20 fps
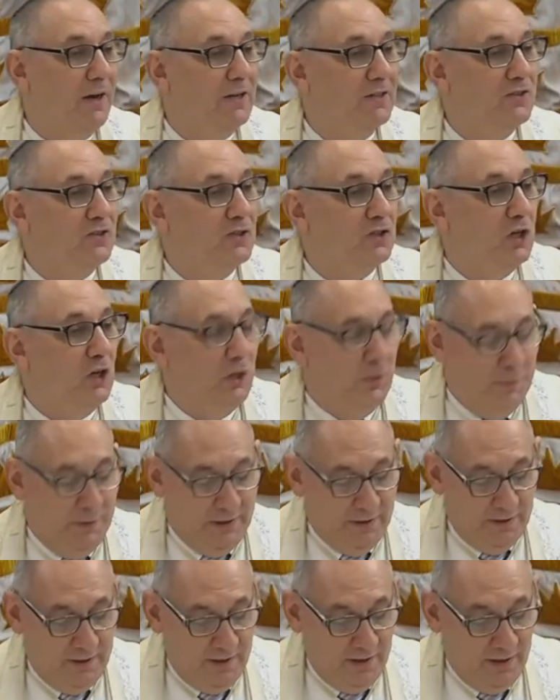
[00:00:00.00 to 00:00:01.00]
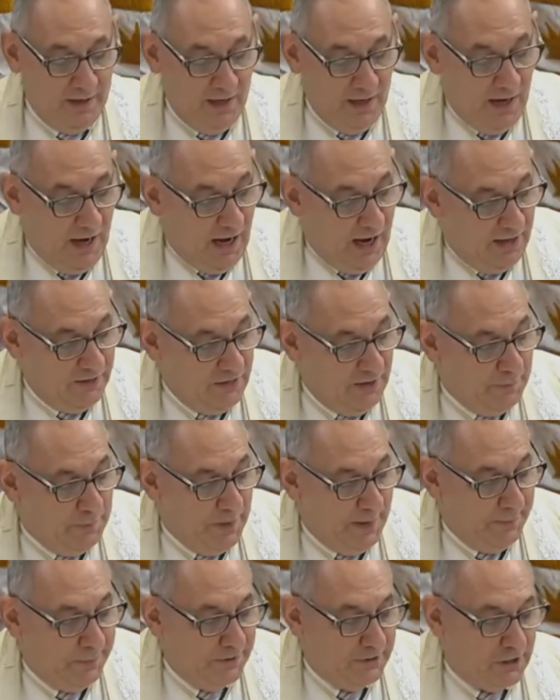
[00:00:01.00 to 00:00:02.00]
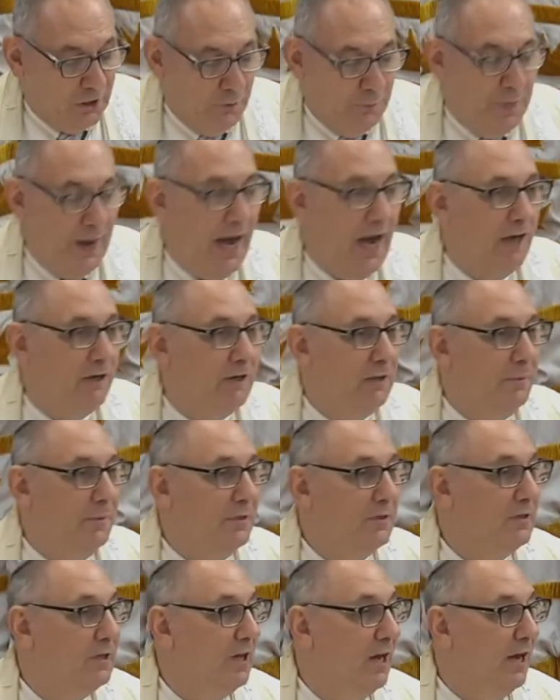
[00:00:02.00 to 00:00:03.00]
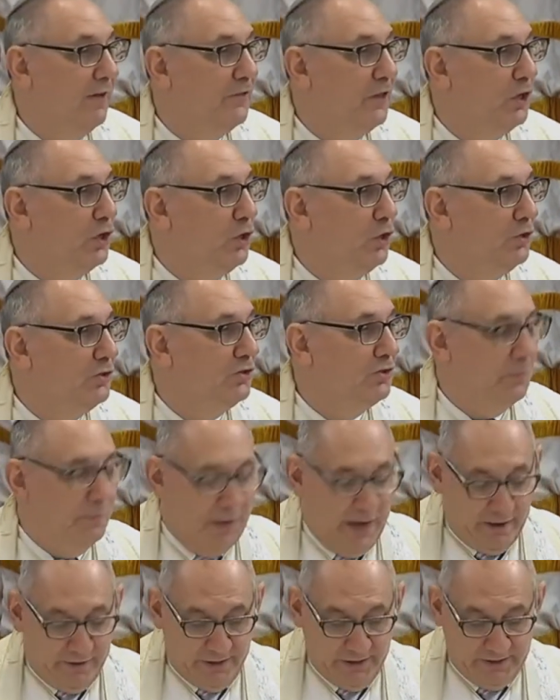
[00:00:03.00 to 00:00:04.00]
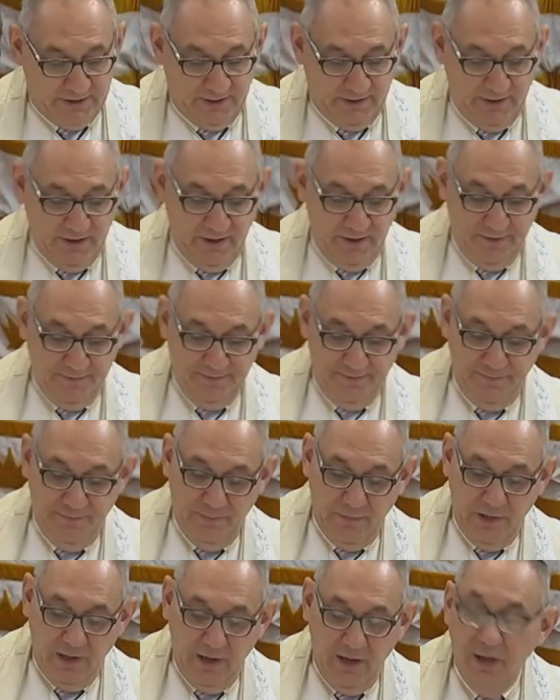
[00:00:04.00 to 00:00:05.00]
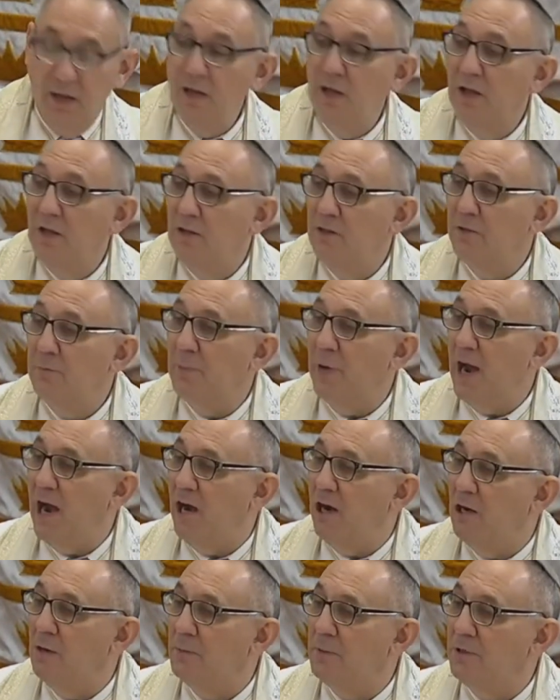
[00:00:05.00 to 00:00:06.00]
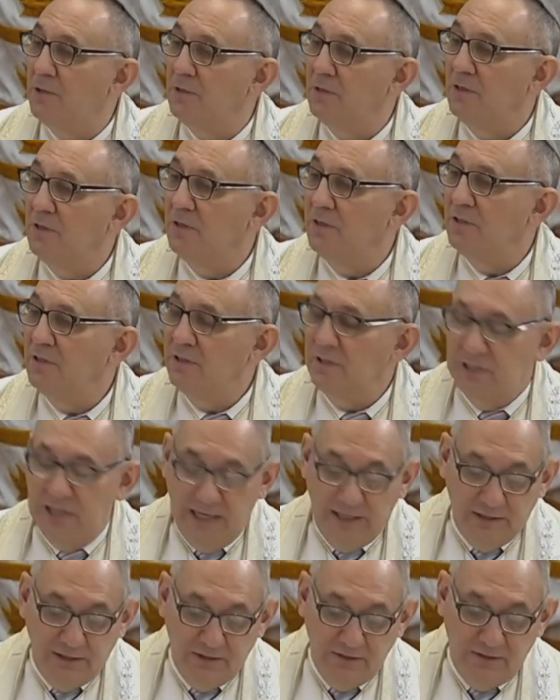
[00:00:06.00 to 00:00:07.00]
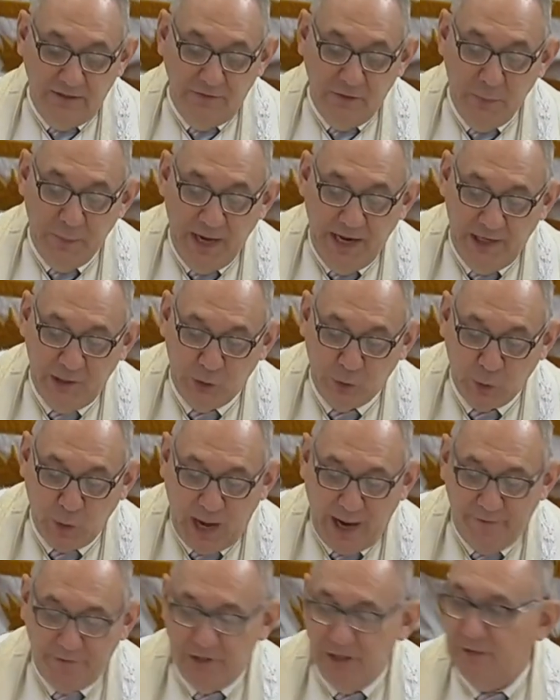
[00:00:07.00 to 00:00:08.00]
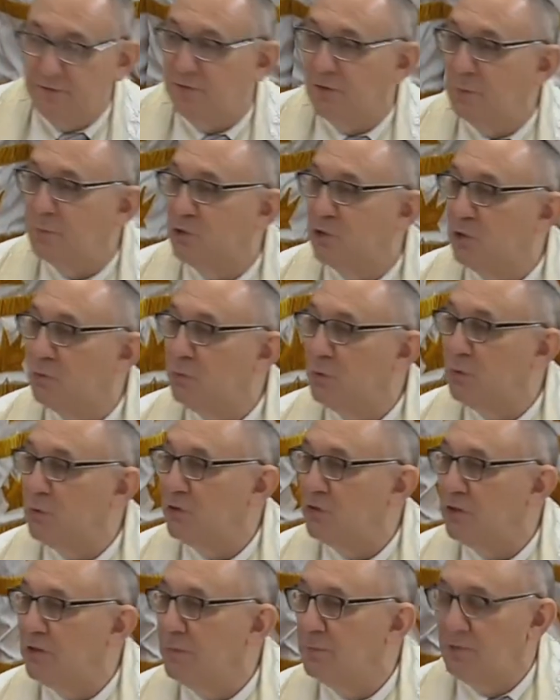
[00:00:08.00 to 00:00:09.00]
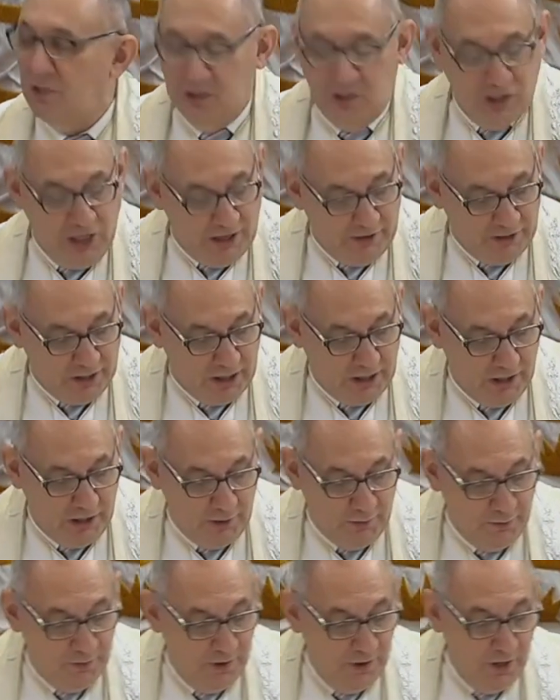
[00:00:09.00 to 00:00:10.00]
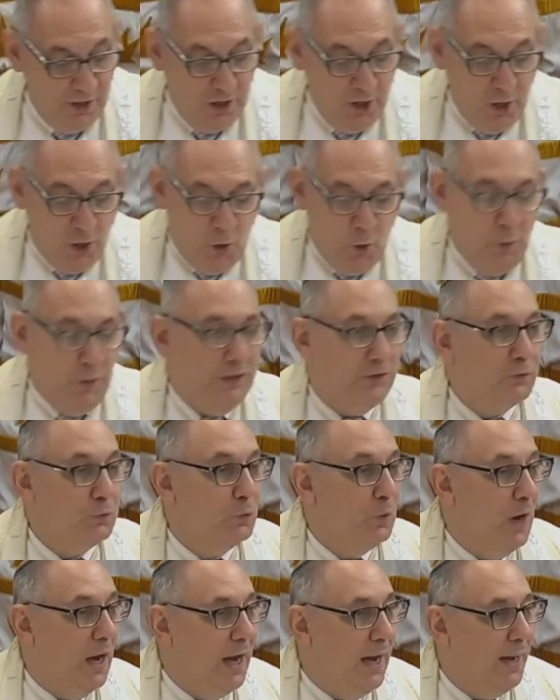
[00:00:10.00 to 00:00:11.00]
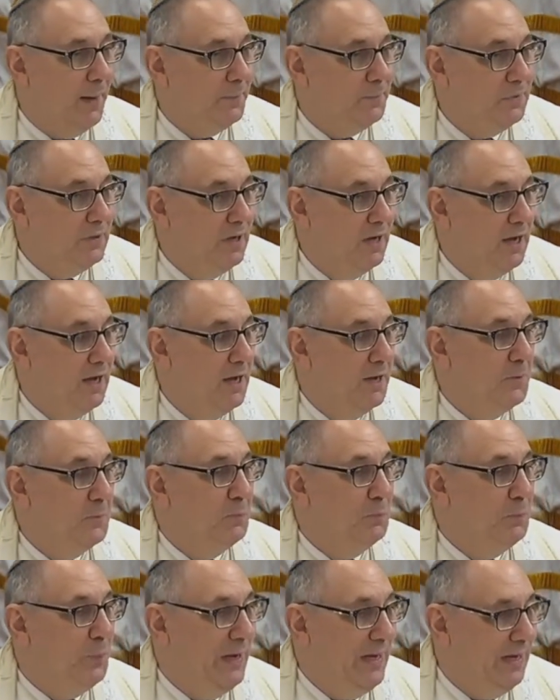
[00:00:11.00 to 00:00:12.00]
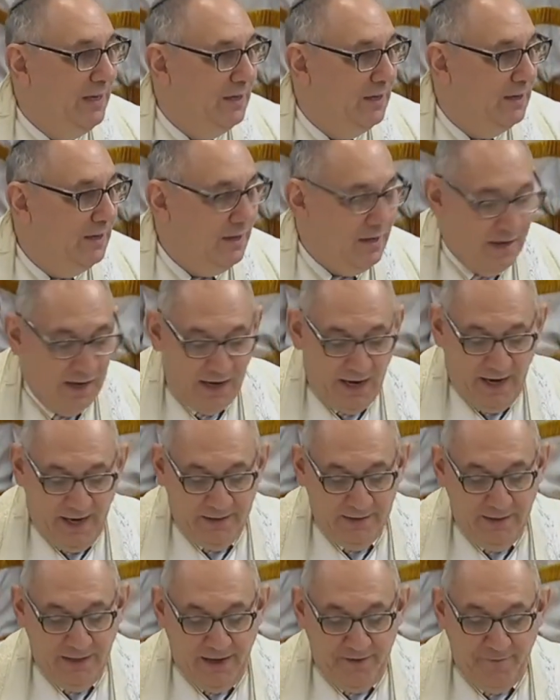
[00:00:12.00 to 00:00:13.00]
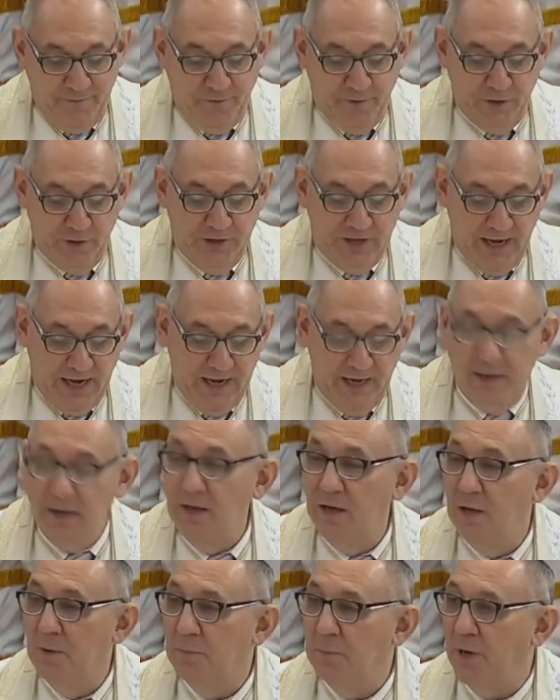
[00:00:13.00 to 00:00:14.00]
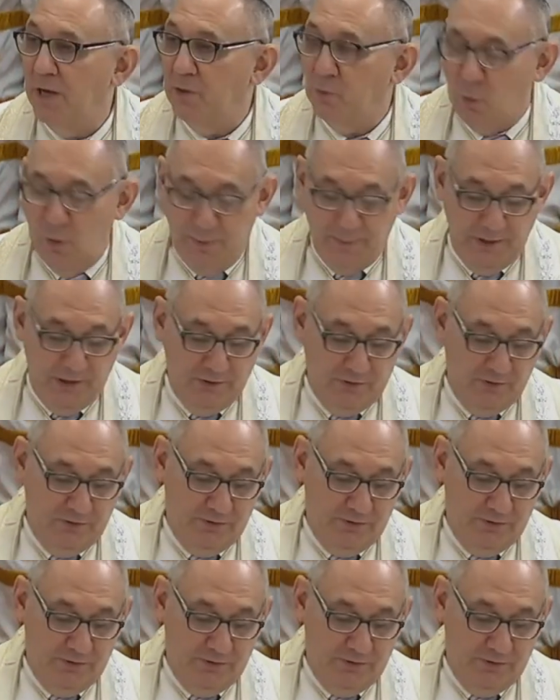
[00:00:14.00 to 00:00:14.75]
a sermon on the biblical parable of the Good Samaritan. The parable tells of a man traveling from Jerusalem to Jericho who is robbed, beaten, and left for dead by criminals.